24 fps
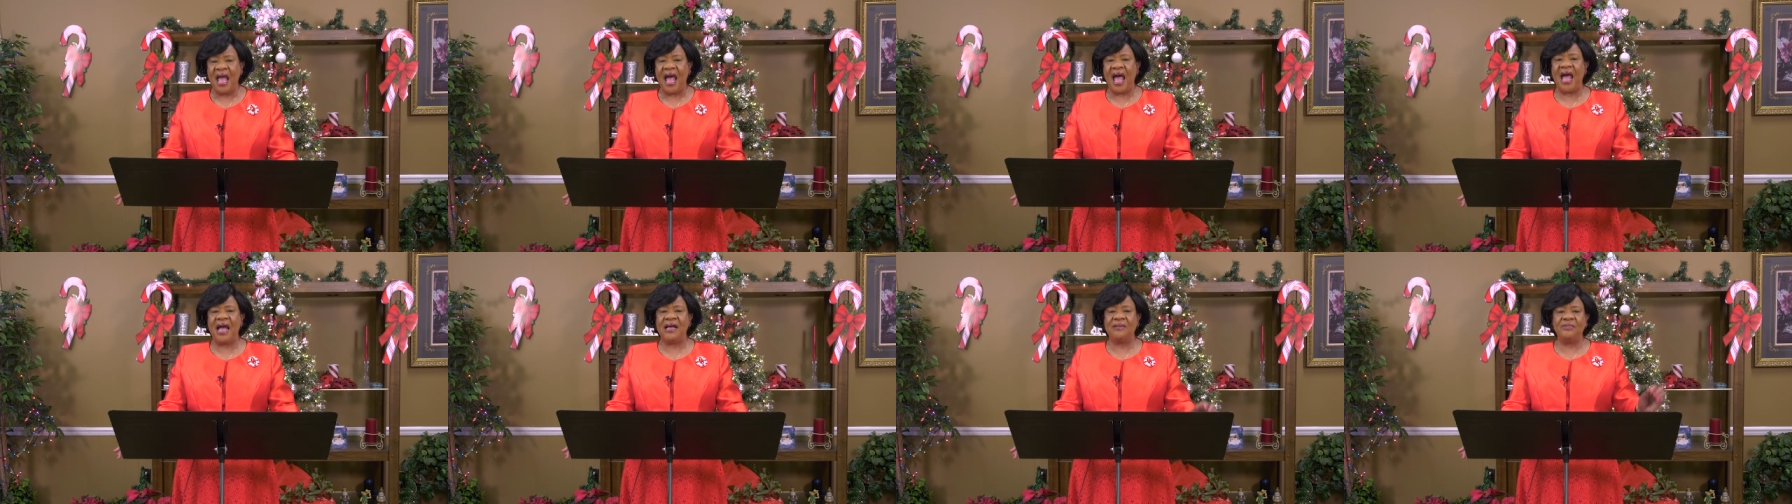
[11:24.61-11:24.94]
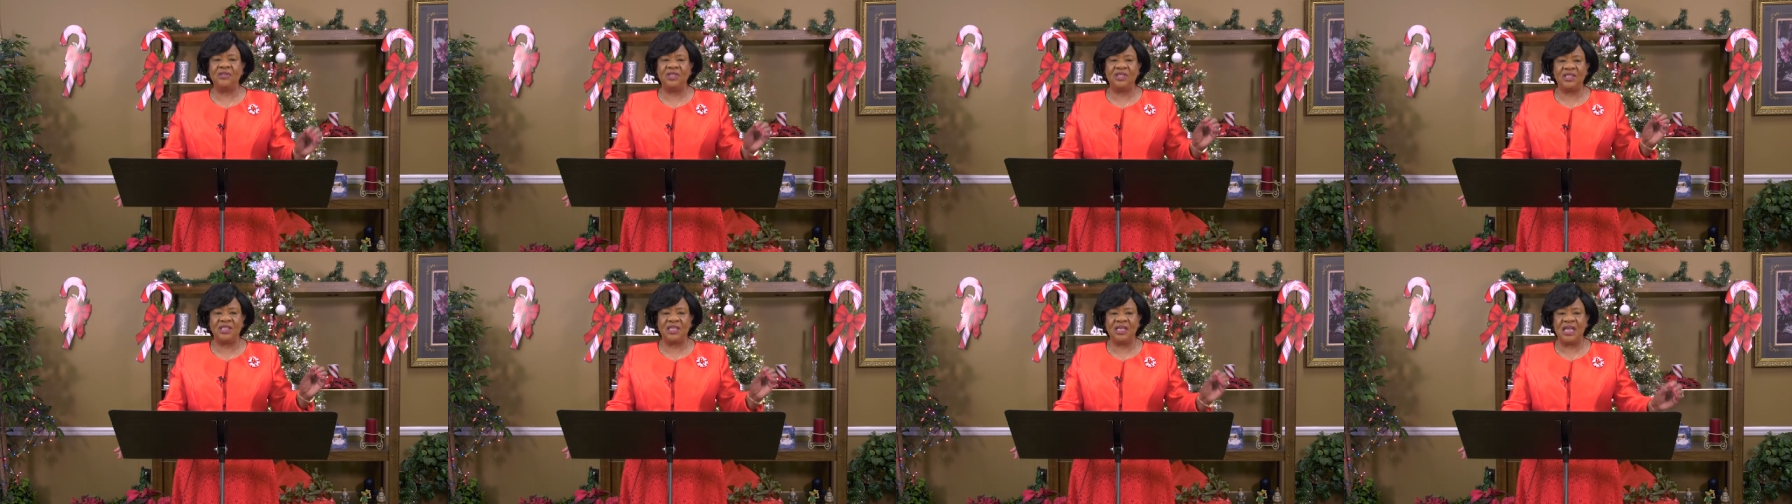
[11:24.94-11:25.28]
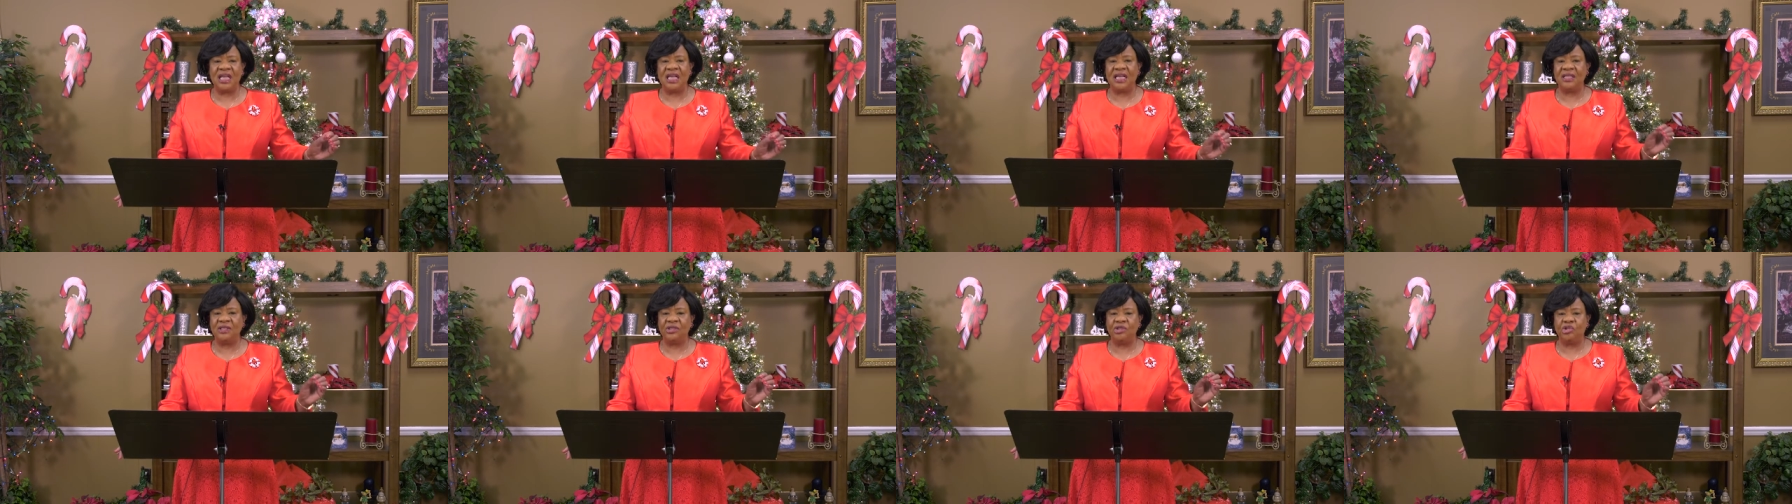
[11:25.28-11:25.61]
I'm
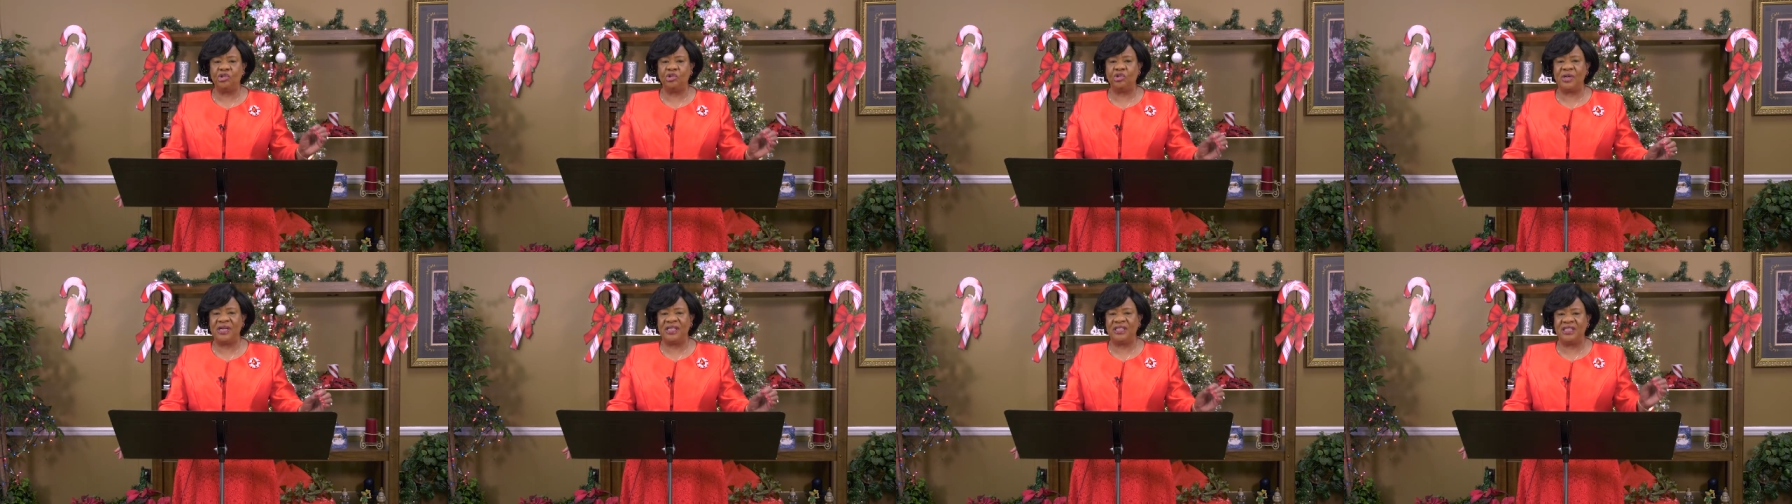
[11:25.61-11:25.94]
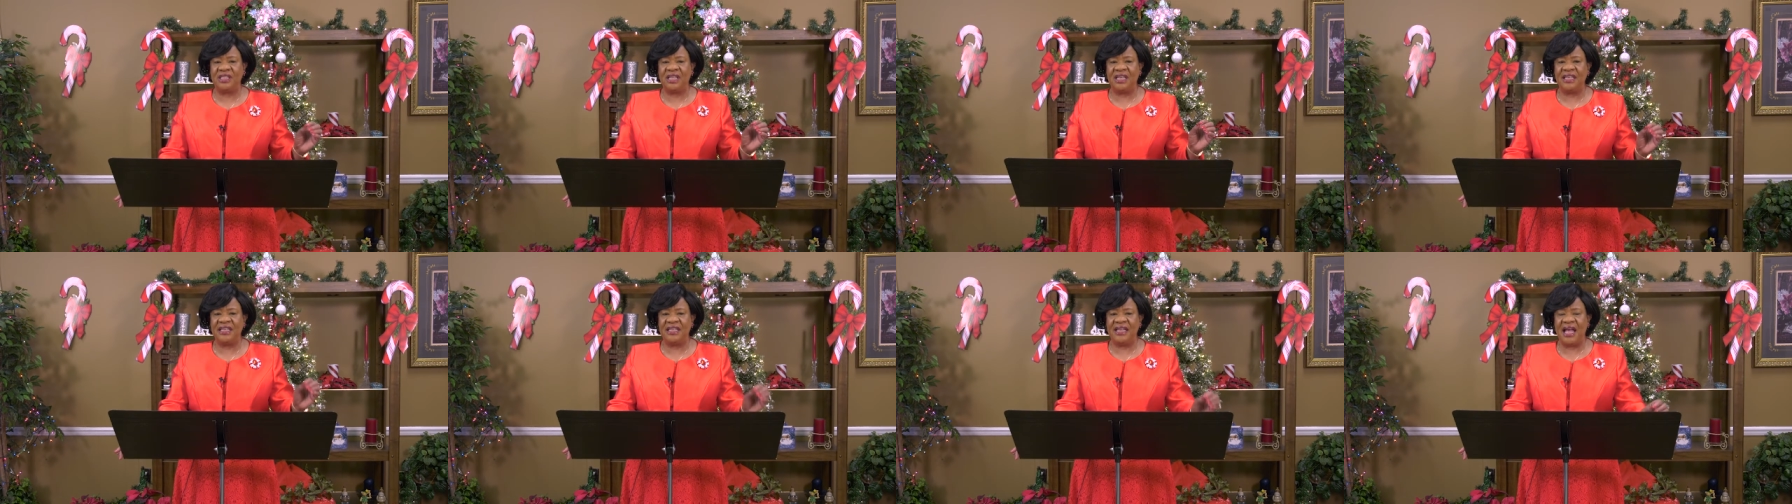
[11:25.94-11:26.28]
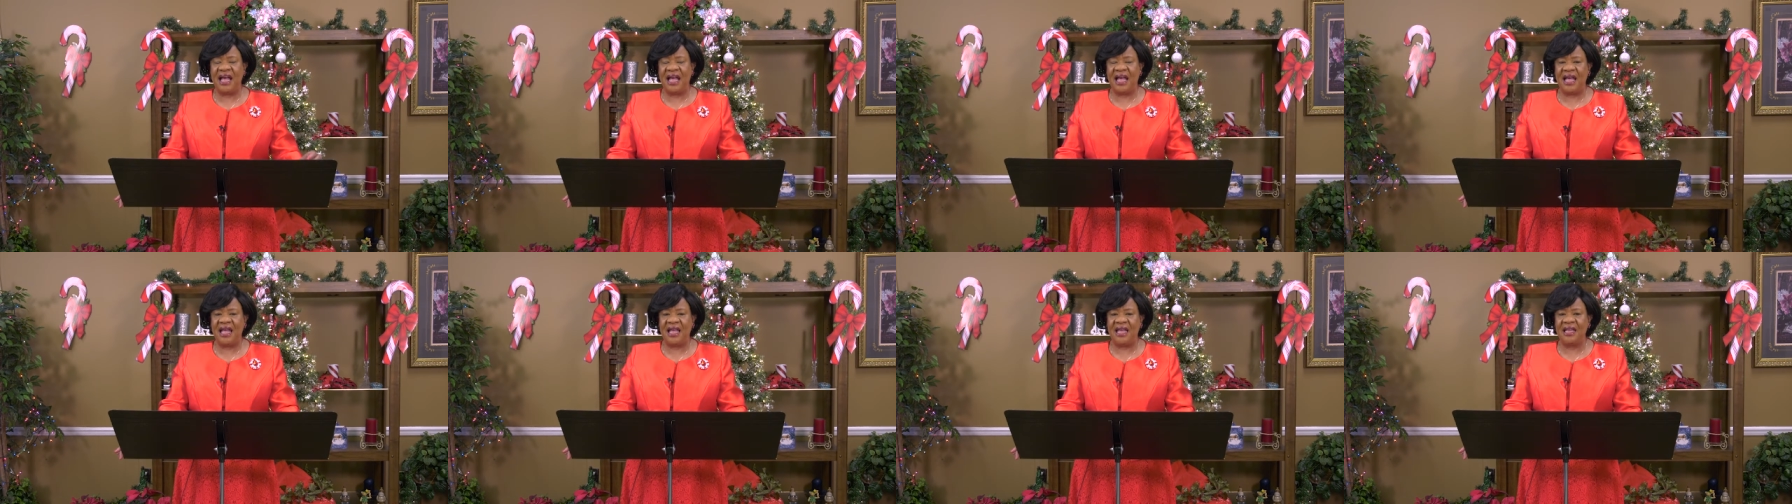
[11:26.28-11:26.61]
still trusting
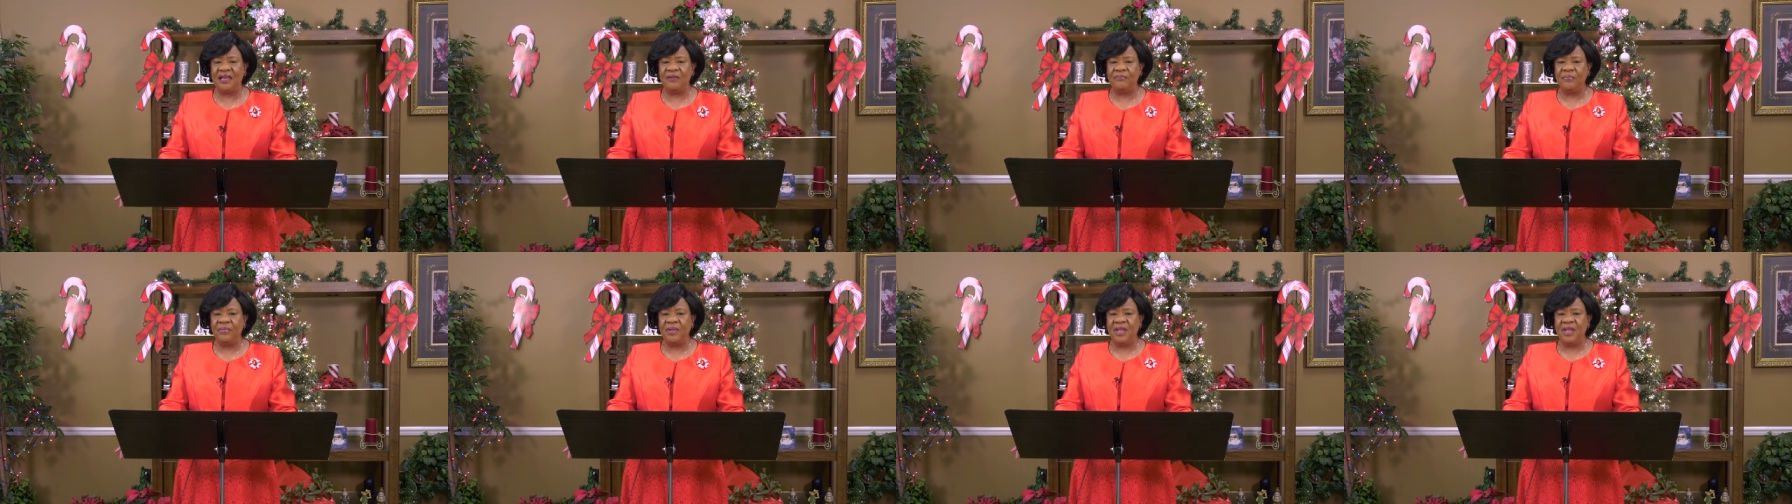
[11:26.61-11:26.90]
God.